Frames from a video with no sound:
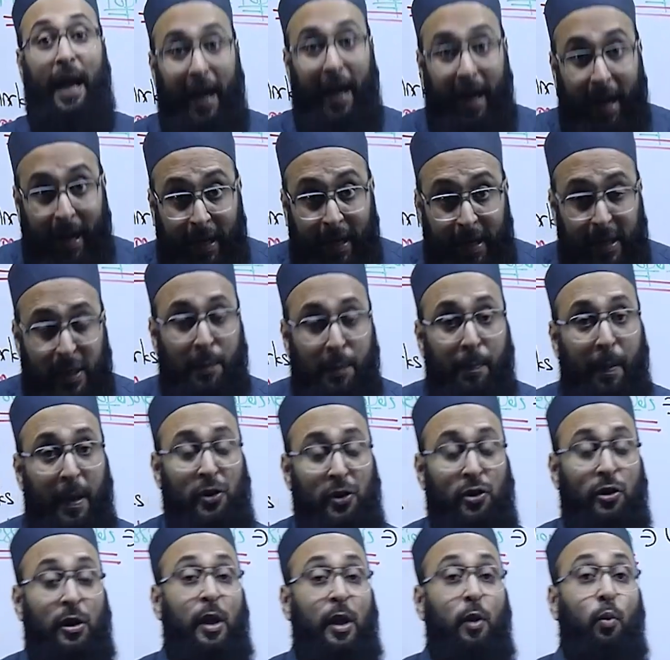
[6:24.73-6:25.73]
and
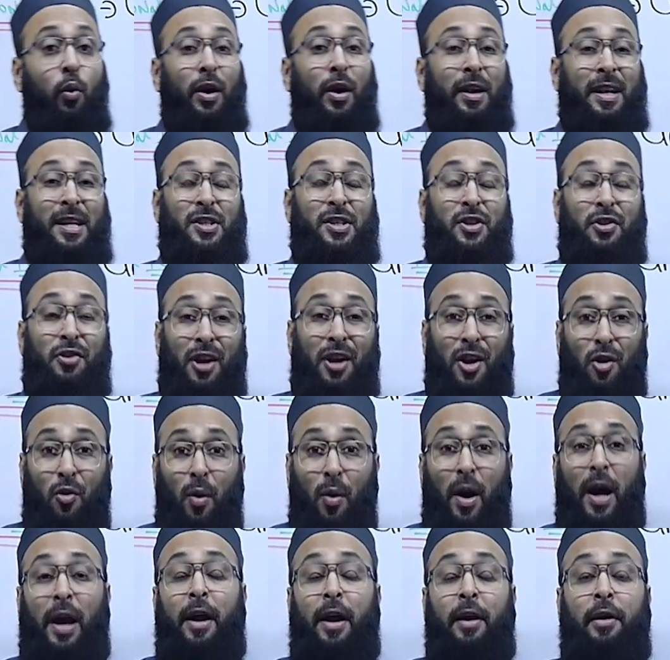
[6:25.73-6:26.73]
especially what is
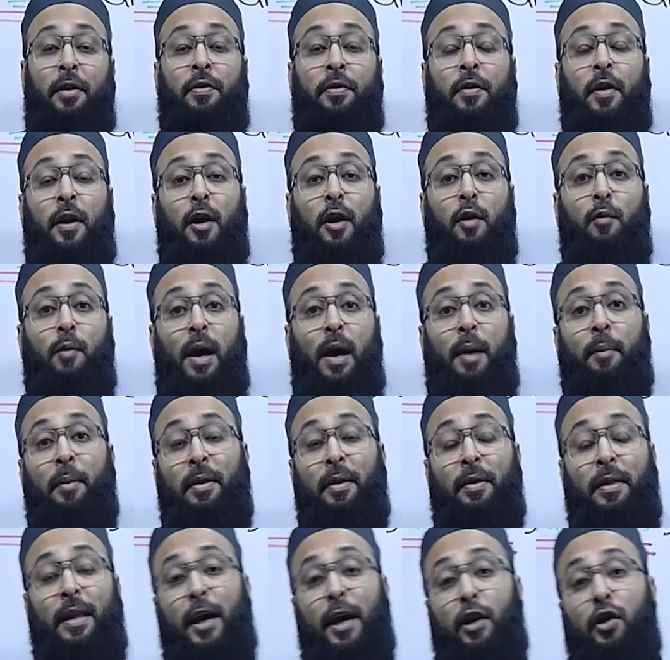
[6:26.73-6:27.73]
required in the
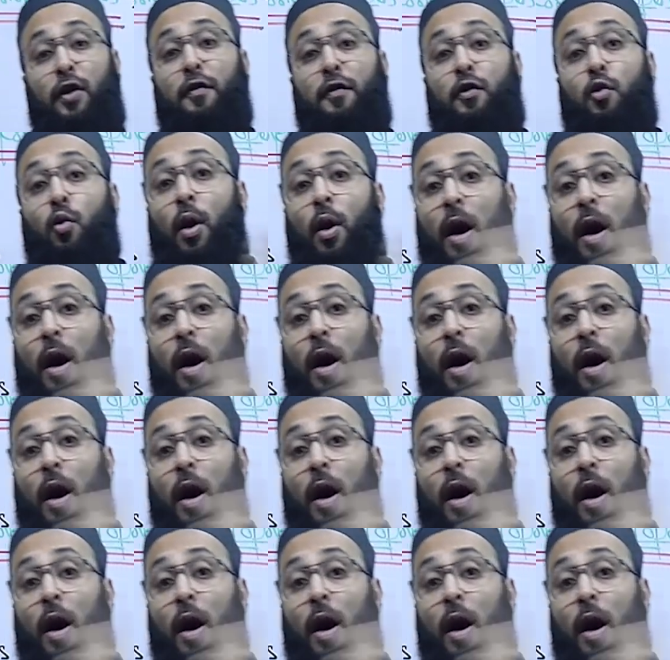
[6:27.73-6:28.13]
requirement that you have